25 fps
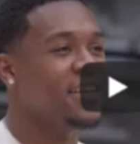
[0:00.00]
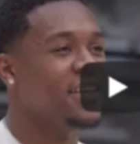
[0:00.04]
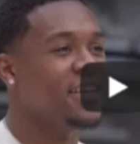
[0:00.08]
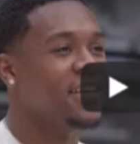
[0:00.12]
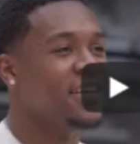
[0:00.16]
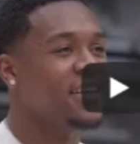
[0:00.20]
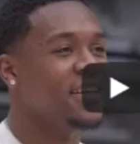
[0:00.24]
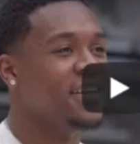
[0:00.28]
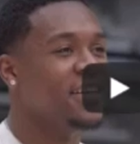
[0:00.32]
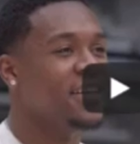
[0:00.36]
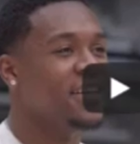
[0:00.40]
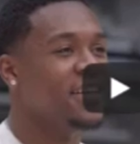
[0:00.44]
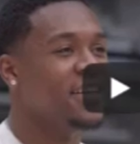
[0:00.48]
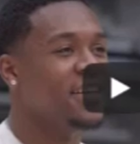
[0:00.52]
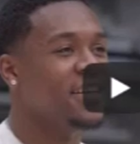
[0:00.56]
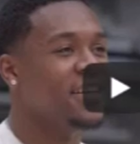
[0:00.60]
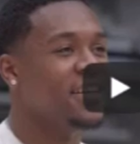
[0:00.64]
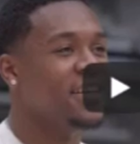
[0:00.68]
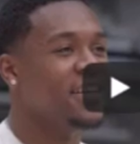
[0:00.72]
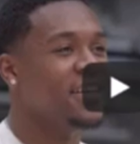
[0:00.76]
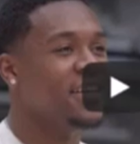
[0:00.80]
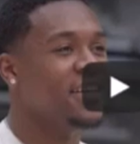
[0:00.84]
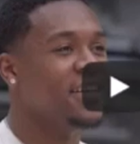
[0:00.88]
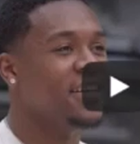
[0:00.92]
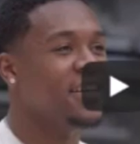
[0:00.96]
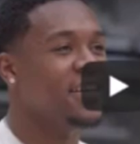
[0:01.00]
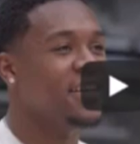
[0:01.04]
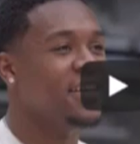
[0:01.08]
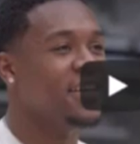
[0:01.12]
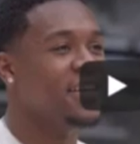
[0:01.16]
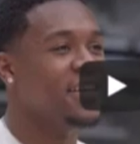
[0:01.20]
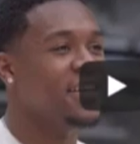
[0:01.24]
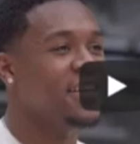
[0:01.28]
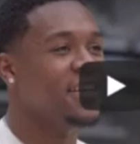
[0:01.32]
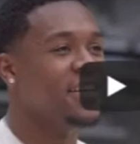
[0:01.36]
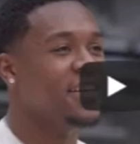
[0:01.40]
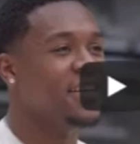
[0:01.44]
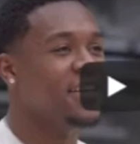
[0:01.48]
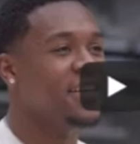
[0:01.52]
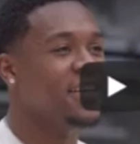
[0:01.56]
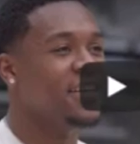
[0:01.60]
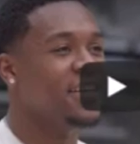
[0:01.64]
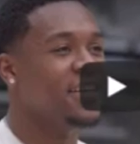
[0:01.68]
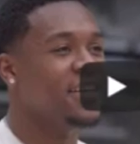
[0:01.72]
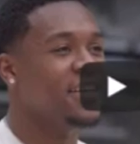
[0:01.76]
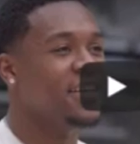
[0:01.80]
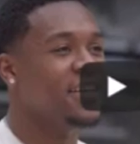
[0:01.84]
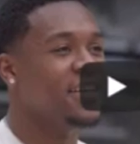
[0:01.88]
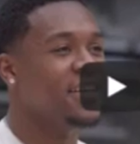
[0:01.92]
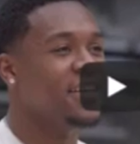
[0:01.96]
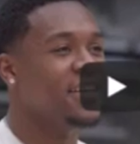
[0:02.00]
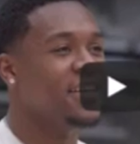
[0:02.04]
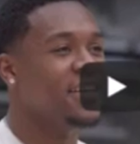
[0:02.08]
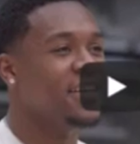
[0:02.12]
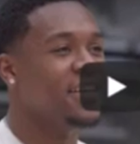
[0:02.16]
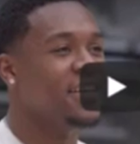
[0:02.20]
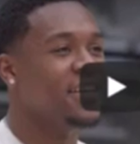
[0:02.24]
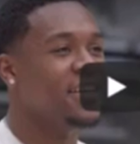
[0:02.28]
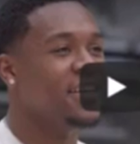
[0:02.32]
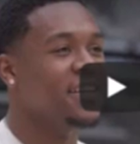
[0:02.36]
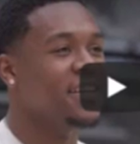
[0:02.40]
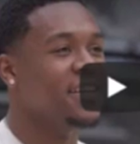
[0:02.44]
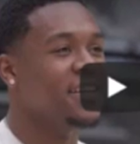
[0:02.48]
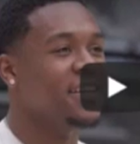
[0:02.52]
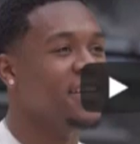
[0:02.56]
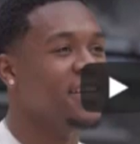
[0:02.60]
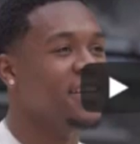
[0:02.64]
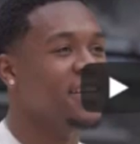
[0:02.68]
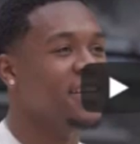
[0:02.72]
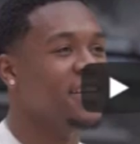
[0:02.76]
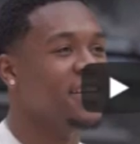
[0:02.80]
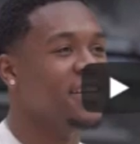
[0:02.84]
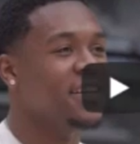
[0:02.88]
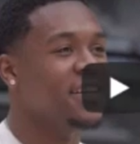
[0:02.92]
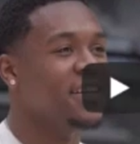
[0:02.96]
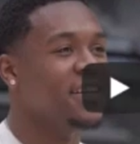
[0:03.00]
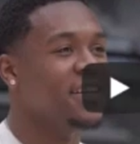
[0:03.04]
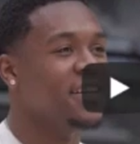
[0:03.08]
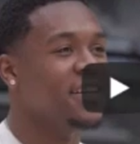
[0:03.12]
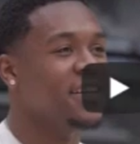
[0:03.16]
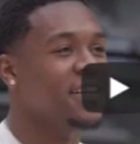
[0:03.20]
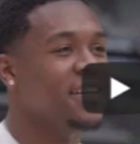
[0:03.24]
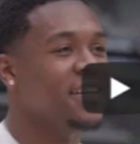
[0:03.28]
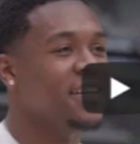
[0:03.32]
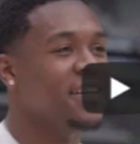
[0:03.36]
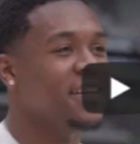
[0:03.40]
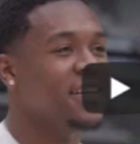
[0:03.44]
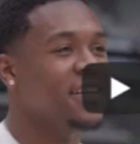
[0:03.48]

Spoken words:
Nobody speaks.